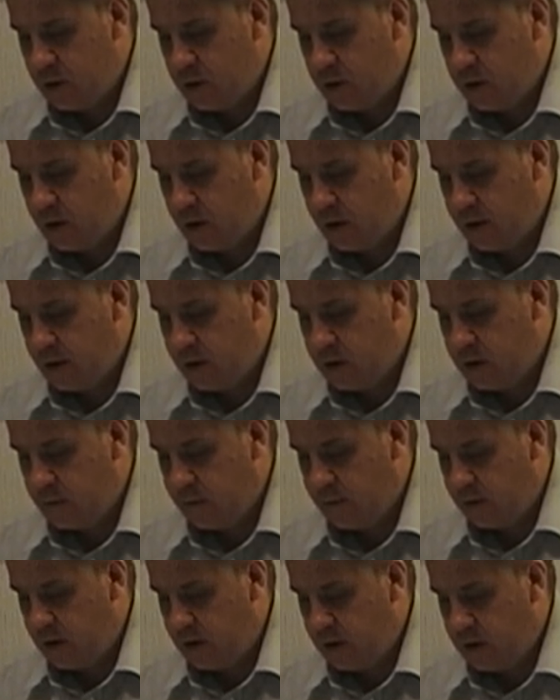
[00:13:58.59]
to
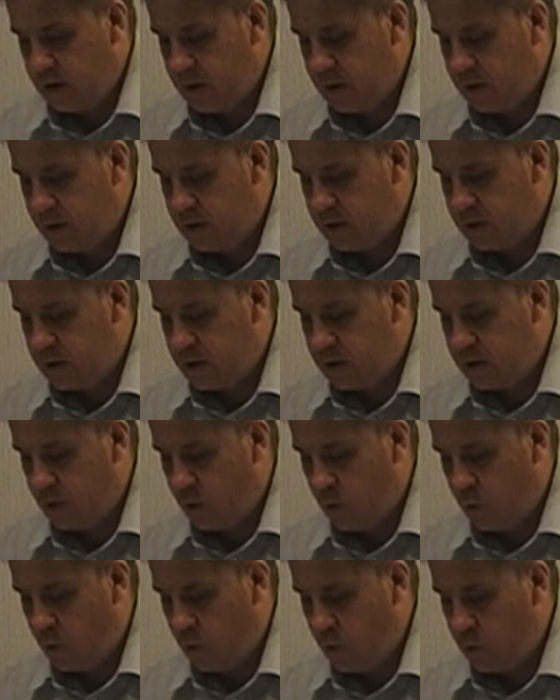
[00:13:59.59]
987 AD listed a
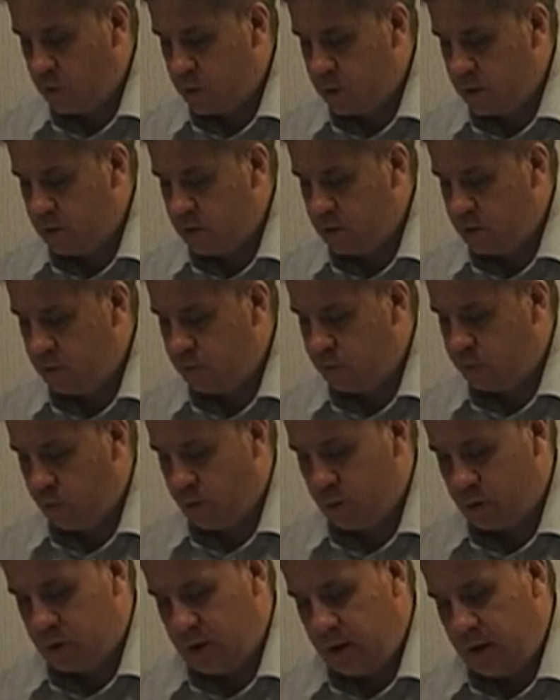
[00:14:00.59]
whole series of
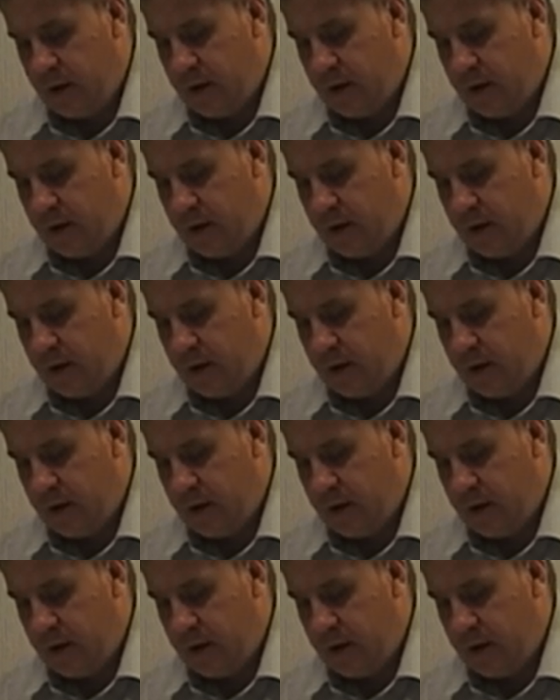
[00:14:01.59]
books